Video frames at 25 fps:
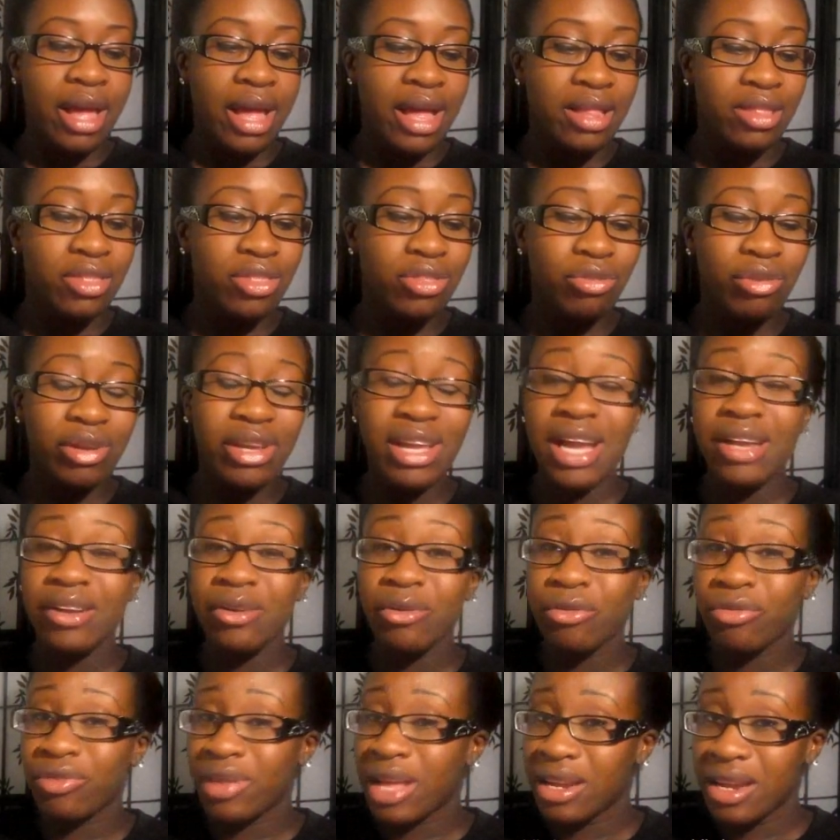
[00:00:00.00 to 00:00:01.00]
And three, I
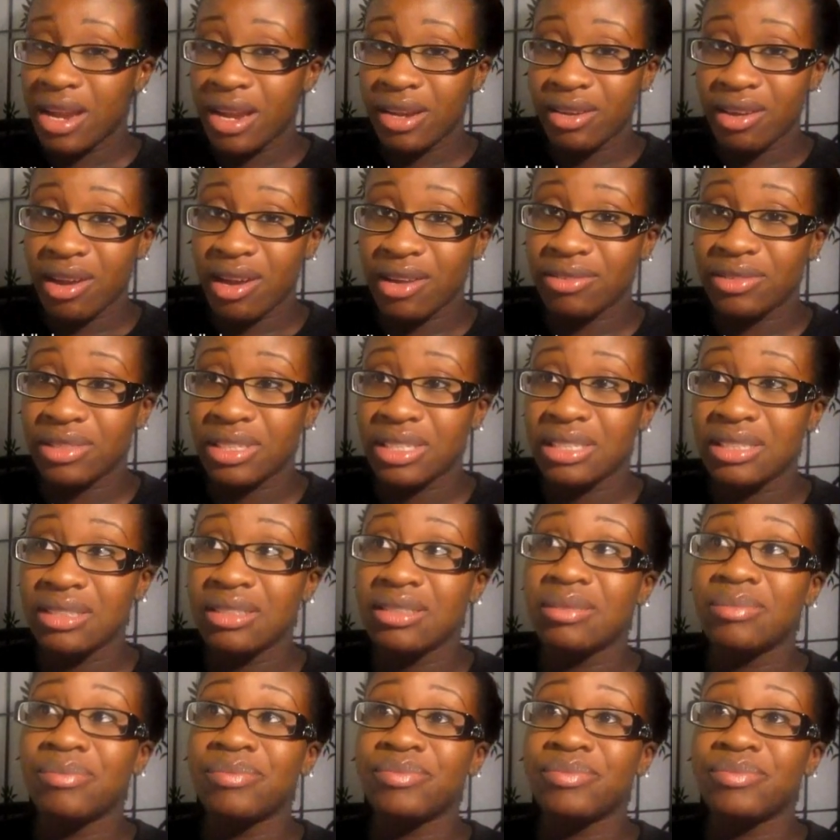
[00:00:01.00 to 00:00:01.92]
don't flat iron often.